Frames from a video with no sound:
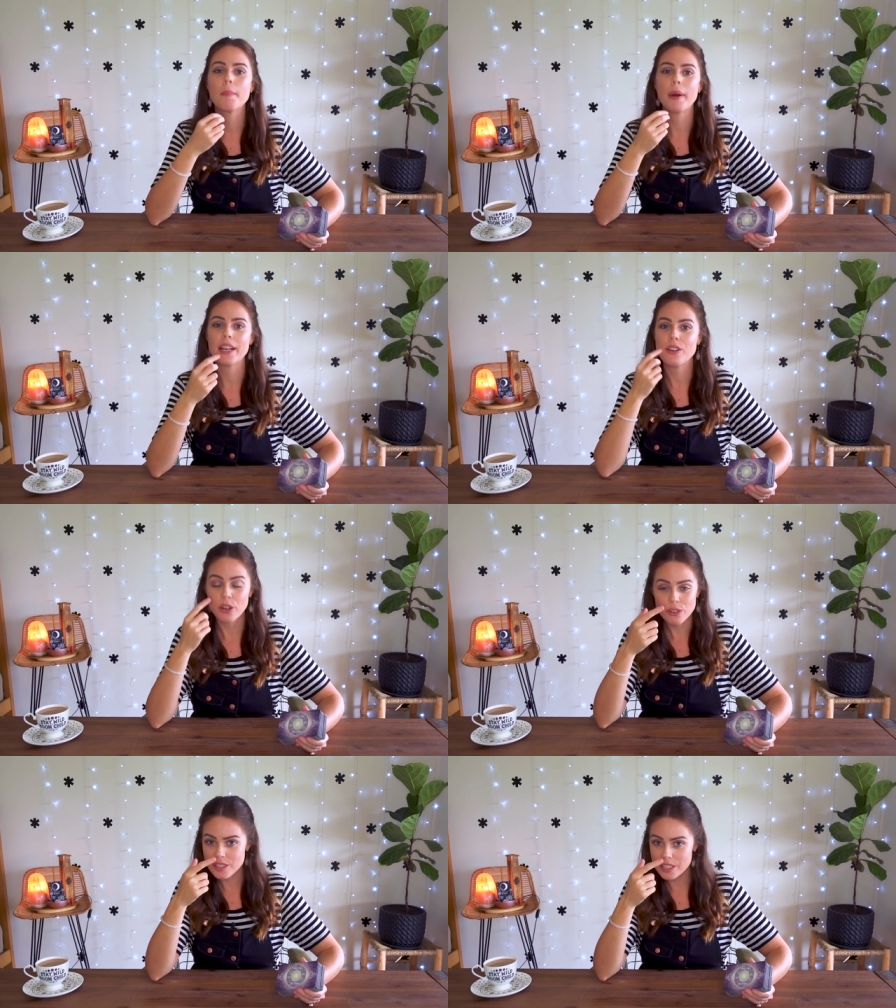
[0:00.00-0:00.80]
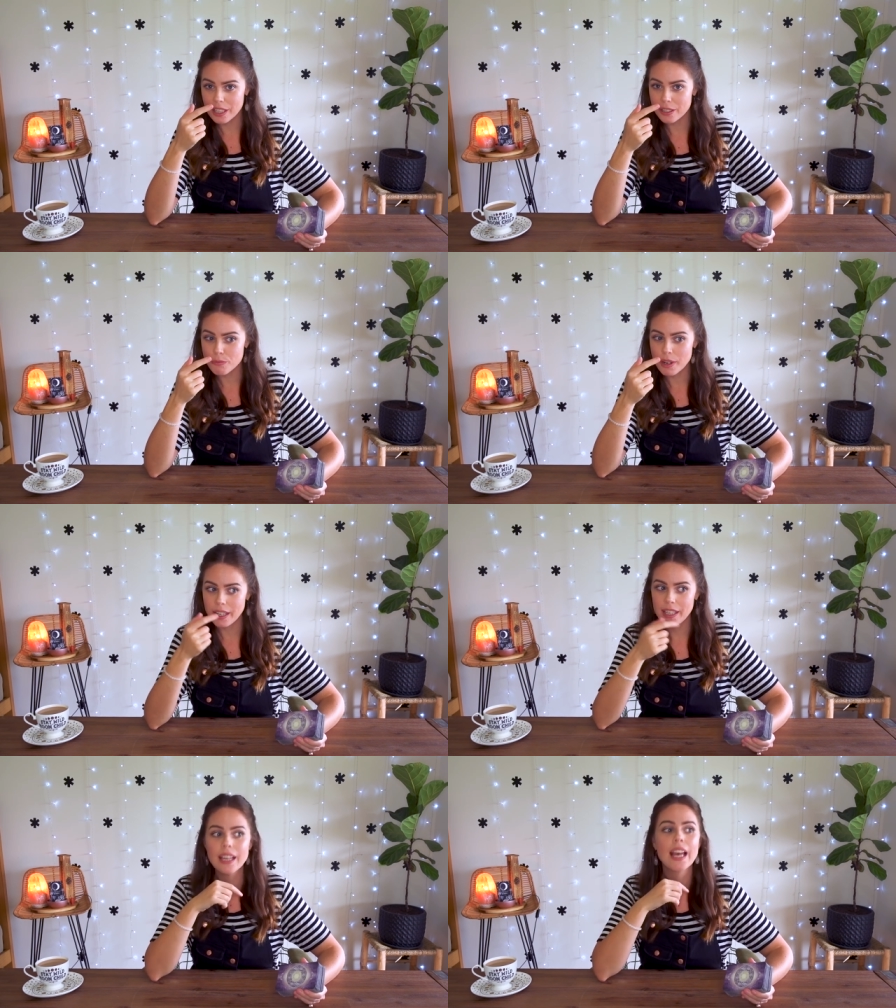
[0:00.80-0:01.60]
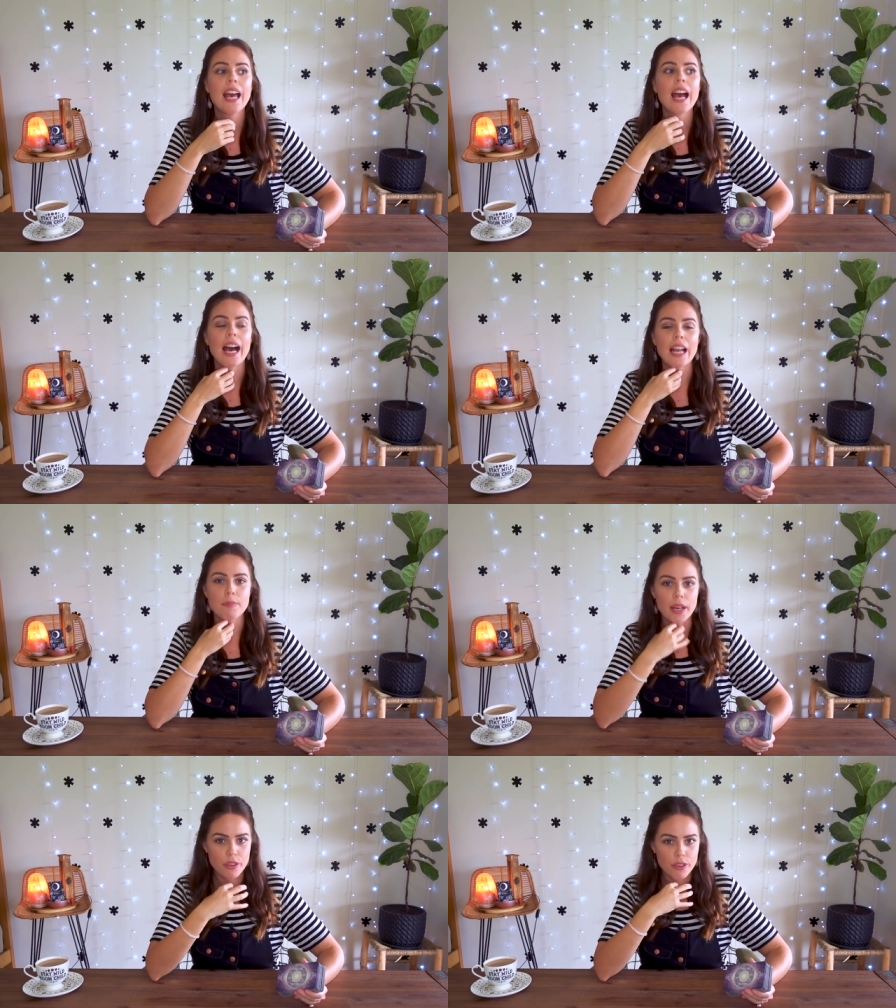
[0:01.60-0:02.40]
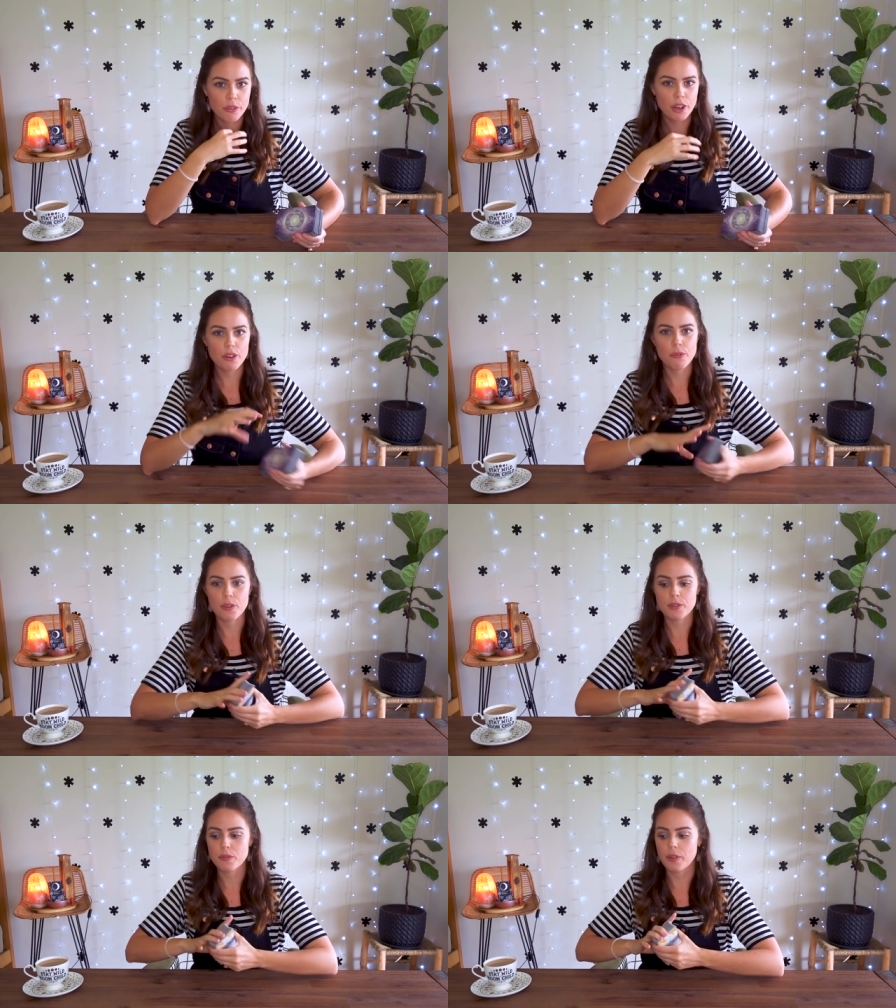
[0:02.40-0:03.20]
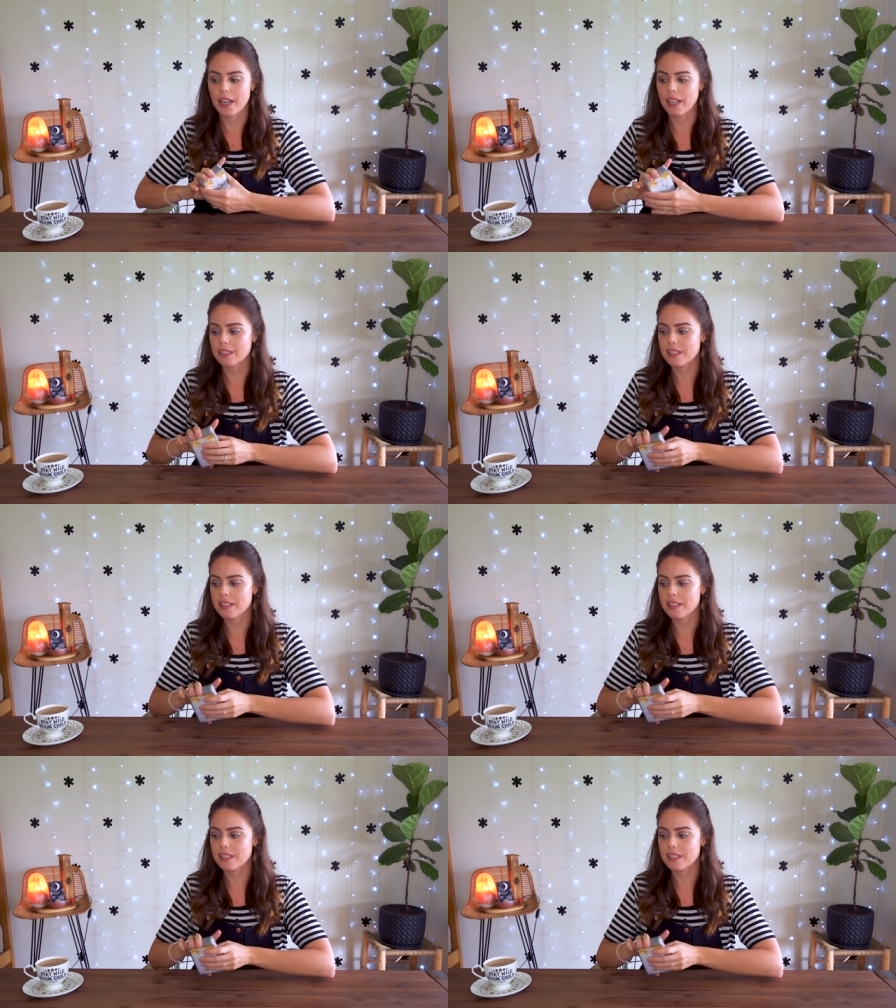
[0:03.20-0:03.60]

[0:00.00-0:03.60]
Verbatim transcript: my nose started running and my throat feels funny.